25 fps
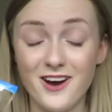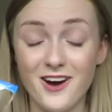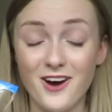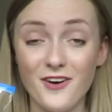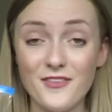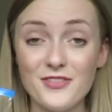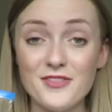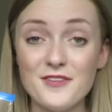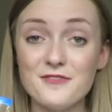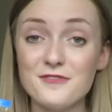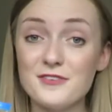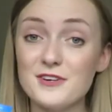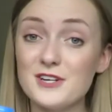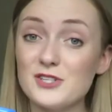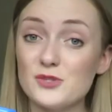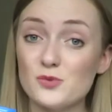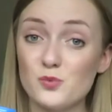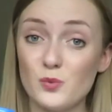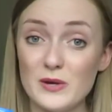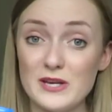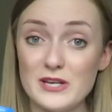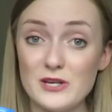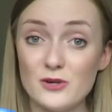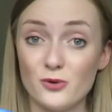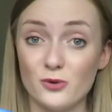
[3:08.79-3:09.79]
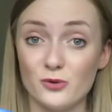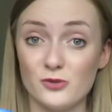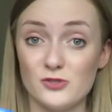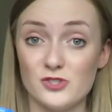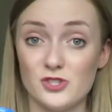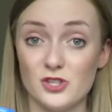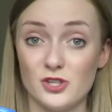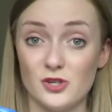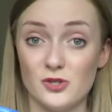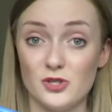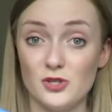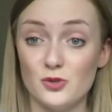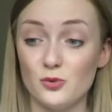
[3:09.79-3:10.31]
On the first week or
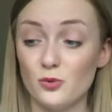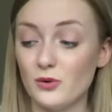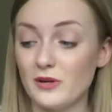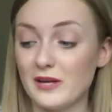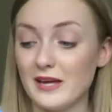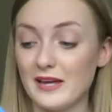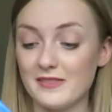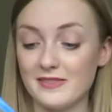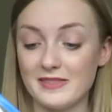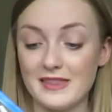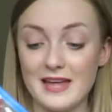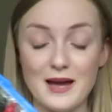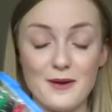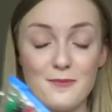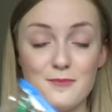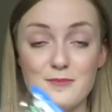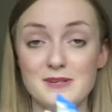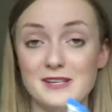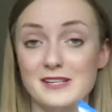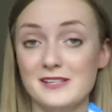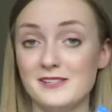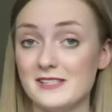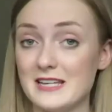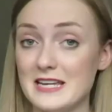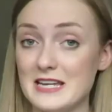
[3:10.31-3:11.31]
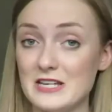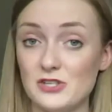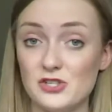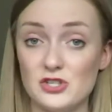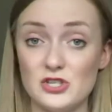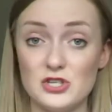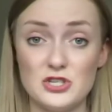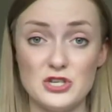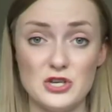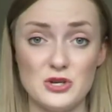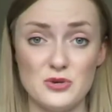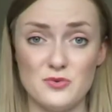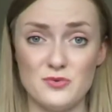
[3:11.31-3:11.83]
two, you will get that many teacher
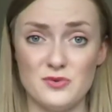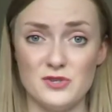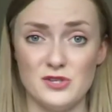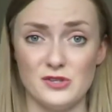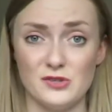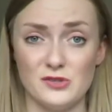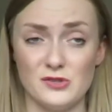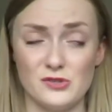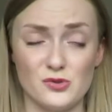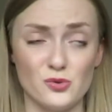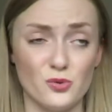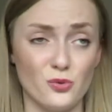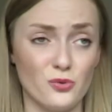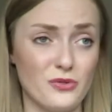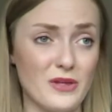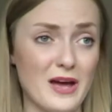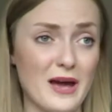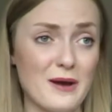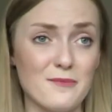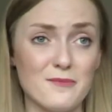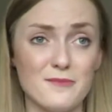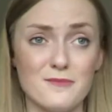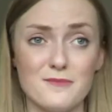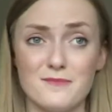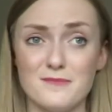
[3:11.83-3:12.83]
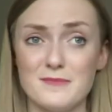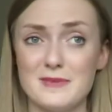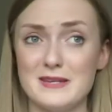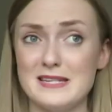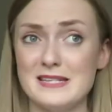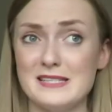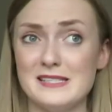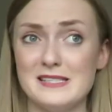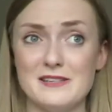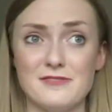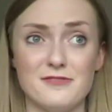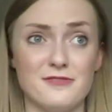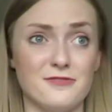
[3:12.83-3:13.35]
unions or that
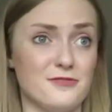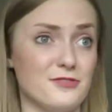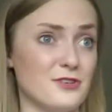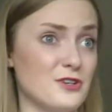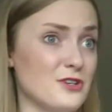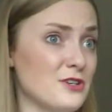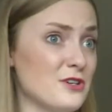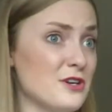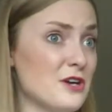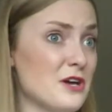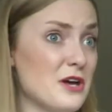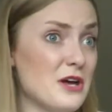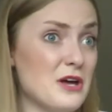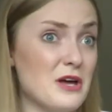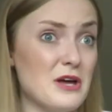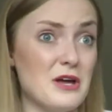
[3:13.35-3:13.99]
many different